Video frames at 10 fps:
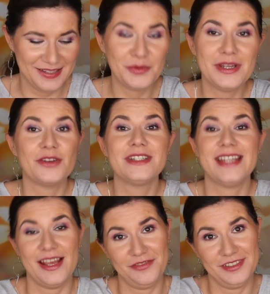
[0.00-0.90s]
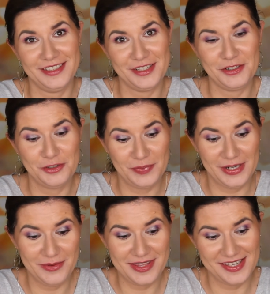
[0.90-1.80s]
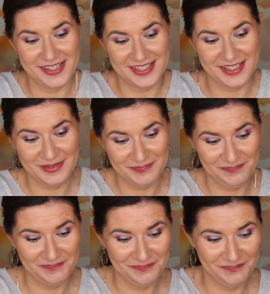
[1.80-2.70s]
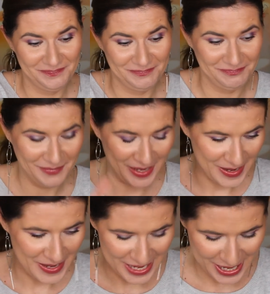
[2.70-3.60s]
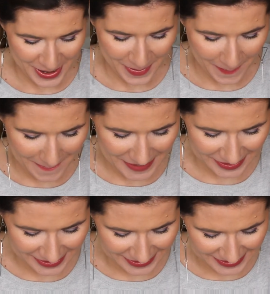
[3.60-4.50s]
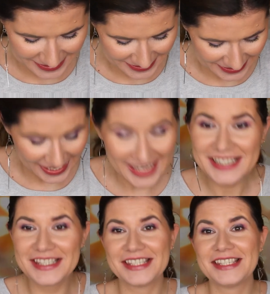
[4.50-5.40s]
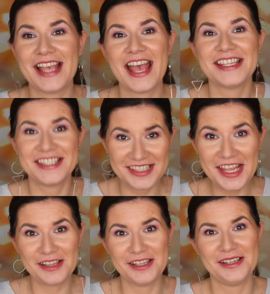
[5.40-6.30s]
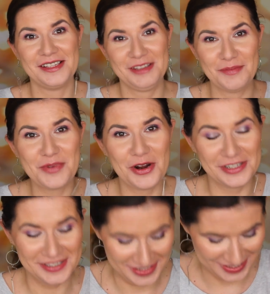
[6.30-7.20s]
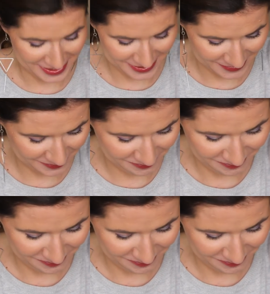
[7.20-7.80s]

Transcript: We are definitely going to play with this. Oh my God. And it's still some products in here.